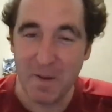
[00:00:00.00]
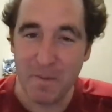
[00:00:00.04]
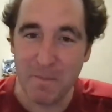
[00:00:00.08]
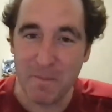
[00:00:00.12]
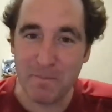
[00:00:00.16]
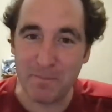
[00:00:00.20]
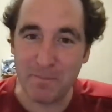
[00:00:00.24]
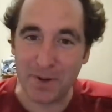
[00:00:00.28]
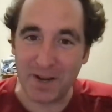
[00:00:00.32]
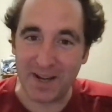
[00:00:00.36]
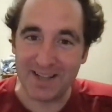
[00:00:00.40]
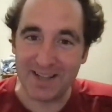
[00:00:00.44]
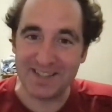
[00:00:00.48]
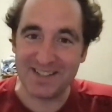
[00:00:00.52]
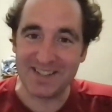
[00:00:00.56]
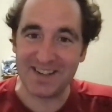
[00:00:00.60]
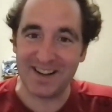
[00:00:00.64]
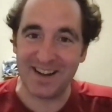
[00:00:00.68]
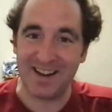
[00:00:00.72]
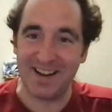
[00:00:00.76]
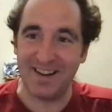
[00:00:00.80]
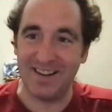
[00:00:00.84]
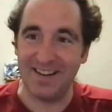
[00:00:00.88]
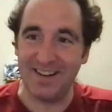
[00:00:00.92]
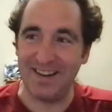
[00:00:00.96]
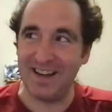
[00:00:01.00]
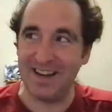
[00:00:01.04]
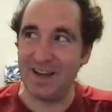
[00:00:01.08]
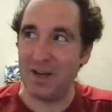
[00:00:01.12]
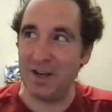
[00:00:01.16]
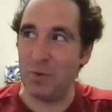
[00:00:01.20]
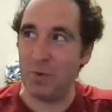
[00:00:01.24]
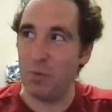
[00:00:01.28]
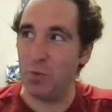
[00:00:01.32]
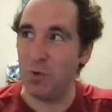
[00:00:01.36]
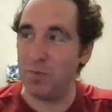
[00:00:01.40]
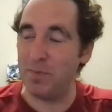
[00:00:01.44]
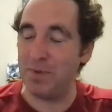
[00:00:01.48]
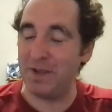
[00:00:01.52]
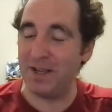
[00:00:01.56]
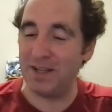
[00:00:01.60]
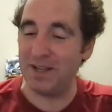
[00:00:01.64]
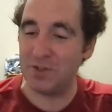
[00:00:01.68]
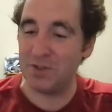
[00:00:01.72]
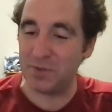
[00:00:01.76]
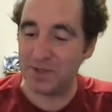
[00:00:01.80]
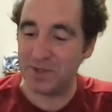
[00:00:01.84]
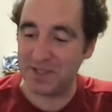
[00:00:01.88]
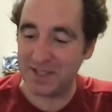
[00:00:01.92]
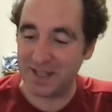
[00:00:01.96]
But it would be
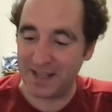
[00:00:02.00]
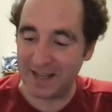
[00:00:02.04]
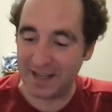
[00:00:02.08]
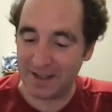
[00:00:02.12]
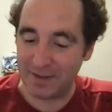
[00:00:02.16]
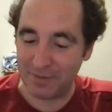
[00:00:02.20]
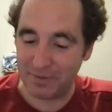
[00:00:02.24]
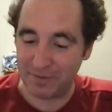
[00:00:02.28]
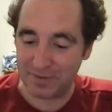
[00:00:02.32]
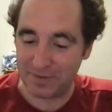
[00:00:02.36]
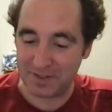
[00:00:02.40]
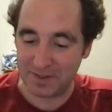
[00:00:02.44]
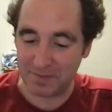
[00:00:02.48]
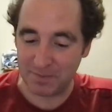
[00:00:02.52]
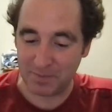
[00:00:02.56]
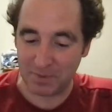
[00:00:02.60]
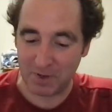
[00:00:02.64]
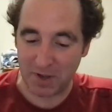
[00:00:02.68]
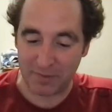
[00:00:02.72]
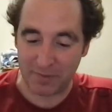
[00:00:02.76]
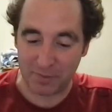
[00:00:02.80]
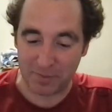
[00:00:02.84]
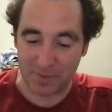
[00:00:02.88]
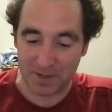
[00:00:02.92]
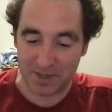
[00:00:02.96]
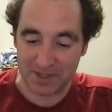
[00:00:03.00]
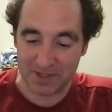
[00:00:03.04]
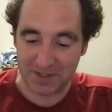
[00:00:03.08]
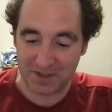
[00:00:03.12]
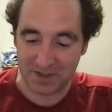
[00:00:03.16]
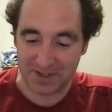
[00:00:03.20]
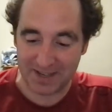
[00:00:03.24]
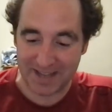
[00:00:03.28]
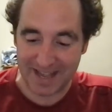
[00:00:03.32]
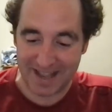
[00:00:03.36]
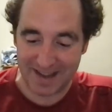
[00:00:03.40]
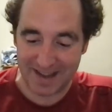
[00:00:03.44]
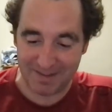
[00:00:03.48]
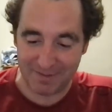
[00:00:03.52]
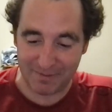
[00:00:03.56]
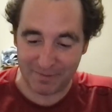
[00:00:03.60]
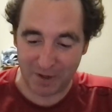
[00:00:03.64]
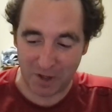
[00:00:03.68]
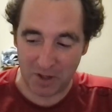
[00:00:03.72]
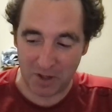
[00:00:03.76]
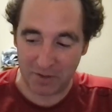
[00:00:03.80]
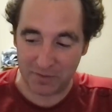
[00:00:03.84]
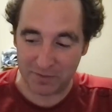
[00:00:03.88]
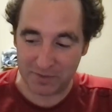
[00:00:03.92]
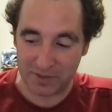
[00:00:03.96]
interesting if some governments could get
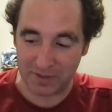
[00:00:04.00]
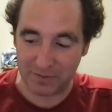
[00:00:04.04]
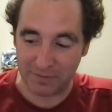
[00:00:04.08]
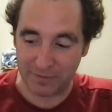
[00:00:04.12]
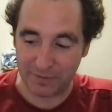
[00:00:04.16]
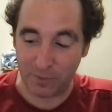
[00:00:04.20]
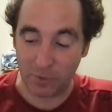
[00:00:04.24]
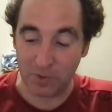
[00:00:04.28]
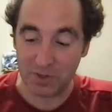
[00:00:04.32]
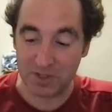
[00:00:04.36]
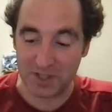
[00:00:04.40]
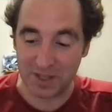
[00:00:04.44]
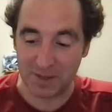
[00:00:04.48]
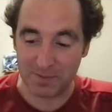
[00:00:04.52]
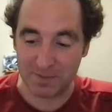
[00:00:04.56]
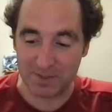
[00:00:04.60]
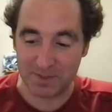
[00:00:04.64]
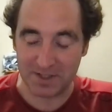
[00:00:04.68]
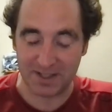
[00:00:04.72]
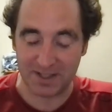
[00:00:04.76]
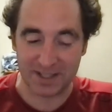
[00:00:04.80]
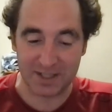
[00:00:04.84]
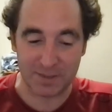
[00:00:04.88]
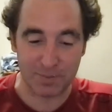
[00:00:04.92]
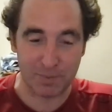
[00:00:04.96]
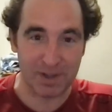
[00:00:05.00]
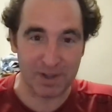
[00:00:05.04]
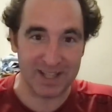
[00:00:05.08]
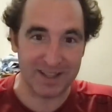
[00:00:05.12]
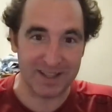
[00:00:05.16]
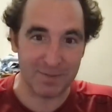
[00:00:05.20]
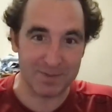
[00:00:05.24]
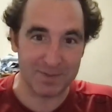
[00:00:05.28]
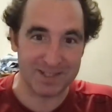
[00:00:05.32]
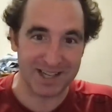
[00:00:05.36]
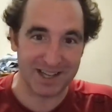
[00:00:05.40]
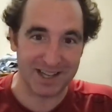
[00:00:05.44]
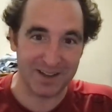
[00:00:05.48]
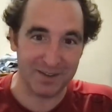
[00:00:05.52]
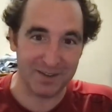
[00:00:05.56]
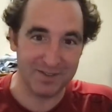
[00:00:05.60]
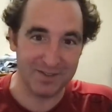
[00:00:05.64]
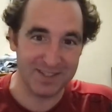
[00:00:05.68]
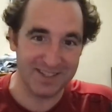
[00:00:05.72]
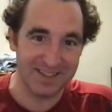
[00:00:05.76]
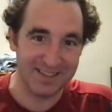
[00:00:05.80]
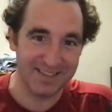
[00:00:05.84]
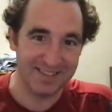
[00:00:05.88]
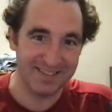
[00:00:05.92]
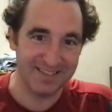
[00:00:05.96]
involved and force them to explain
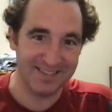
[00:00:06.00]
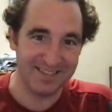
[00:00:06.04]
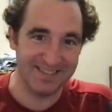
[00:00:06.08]
themselves.